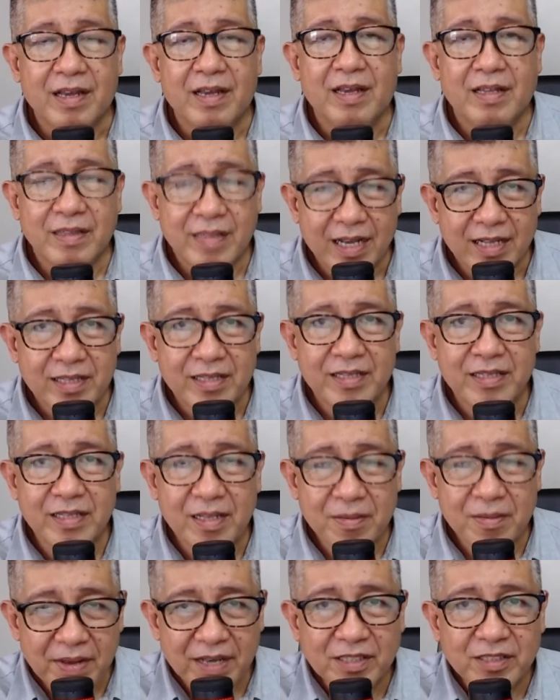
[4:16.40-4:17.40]
That's
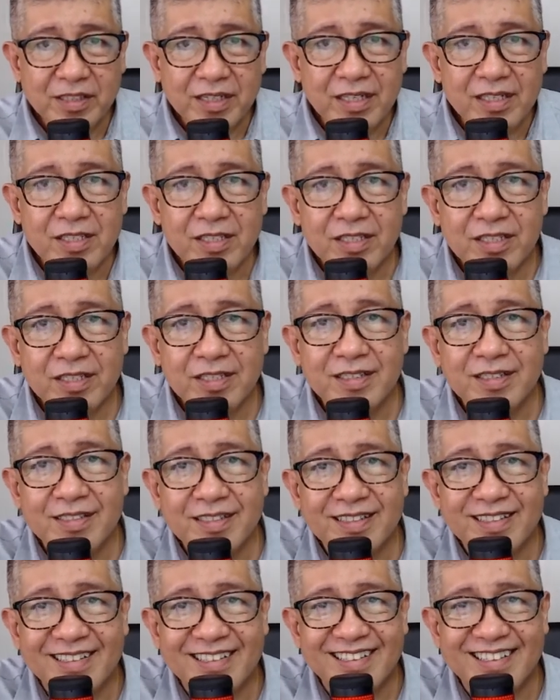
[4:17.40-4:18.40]
the message
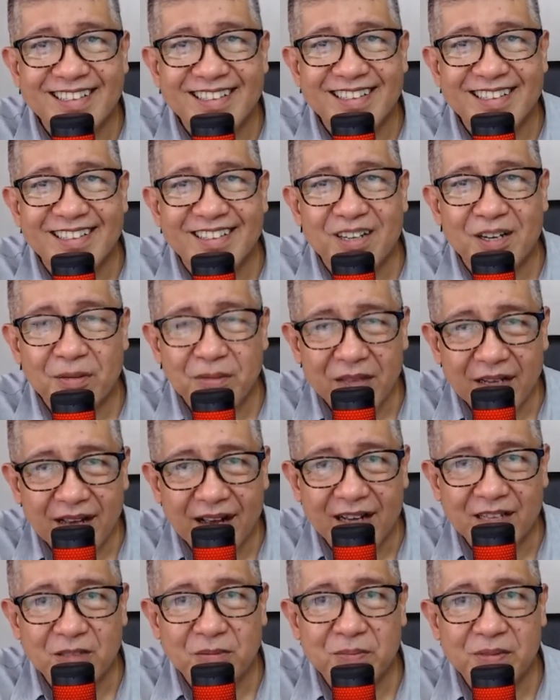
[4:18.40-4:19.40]
of the
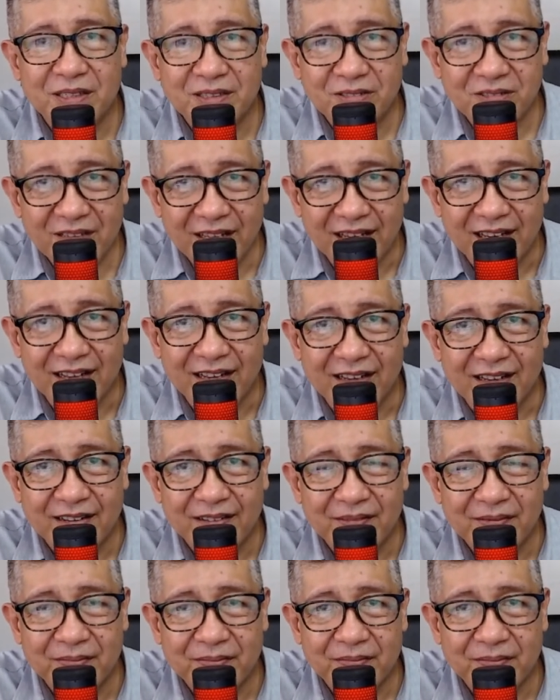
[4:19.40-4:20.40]
gospel today.
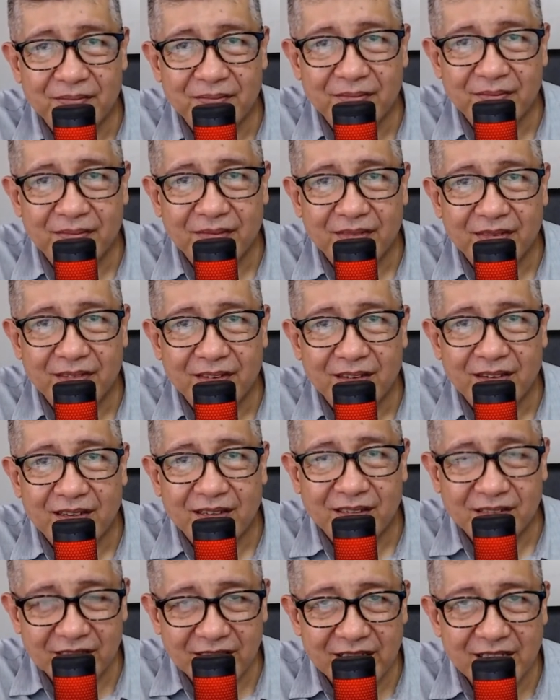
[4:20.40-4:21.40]

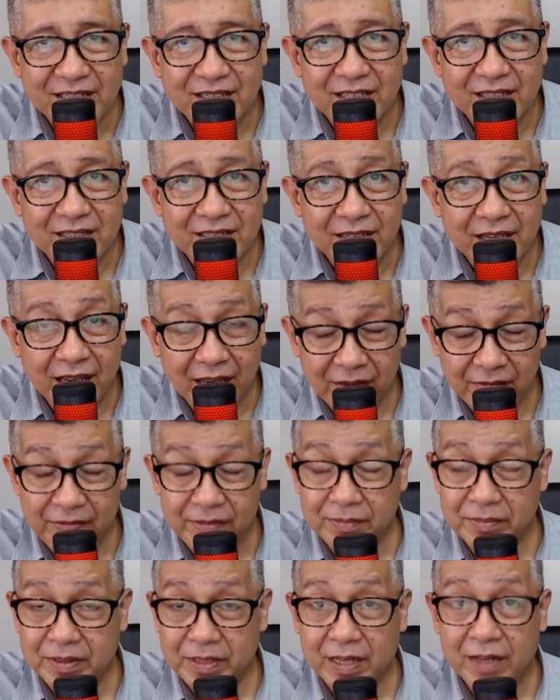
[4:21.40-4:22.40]
Jesus gave
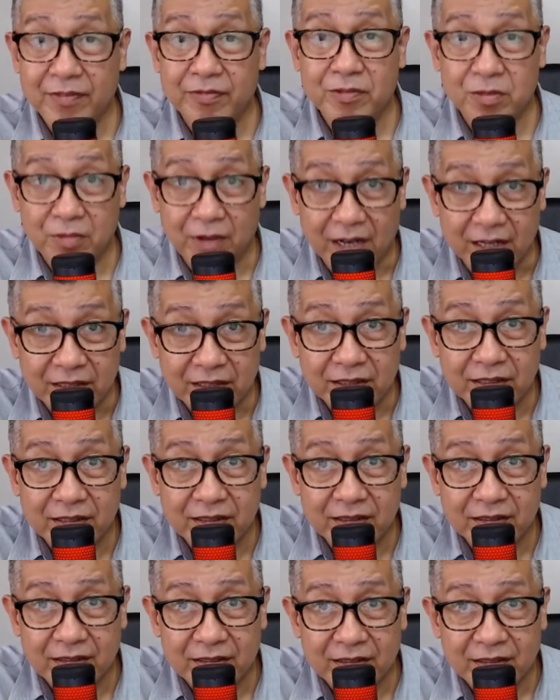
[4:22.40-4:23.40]
himself to
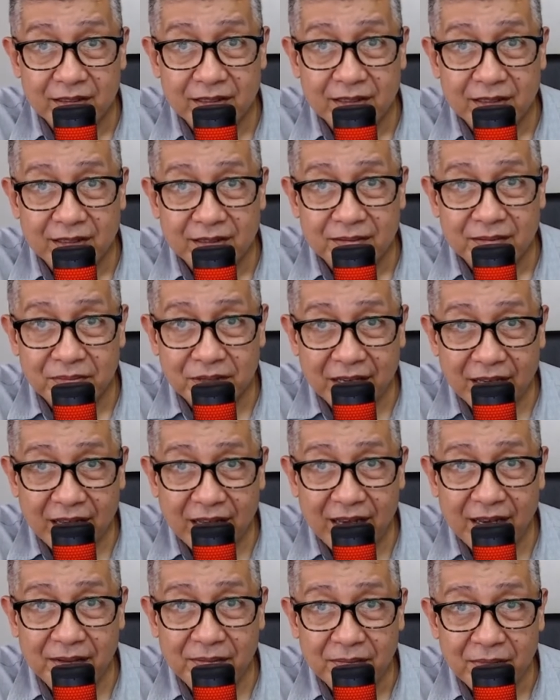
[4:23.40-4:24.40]
us,
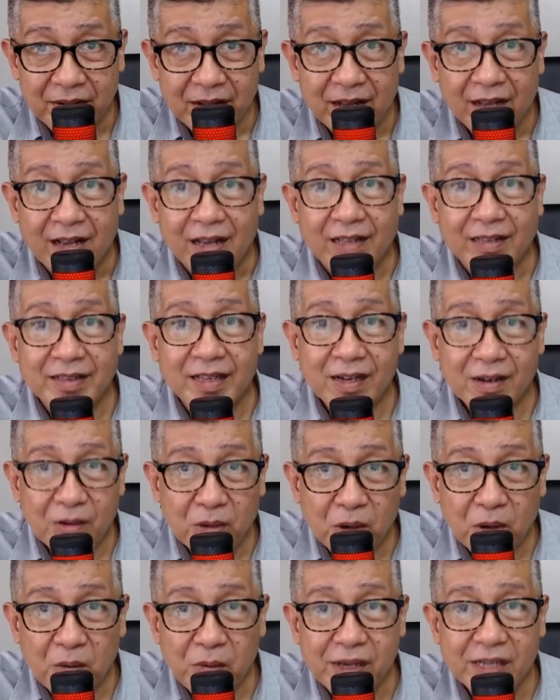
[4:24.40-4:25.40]
became the
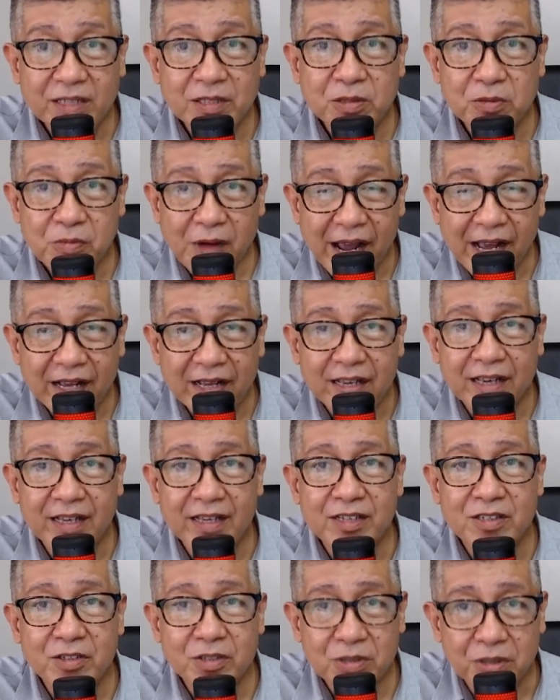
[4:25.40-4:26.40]
lowest
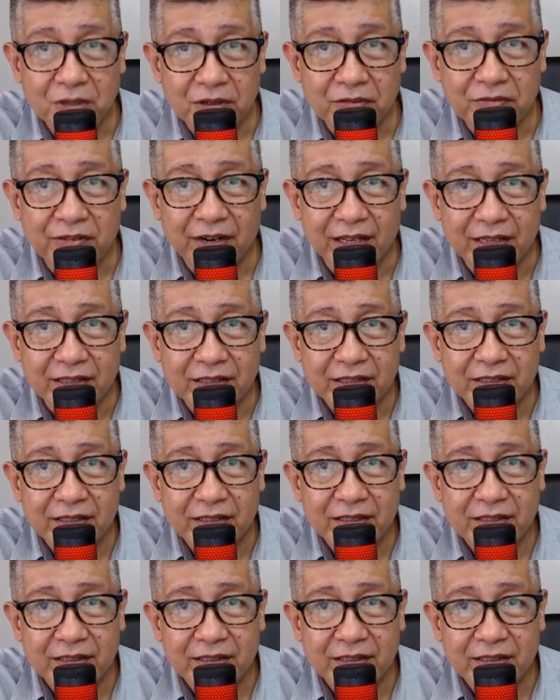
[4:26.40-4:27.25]
ranking servant.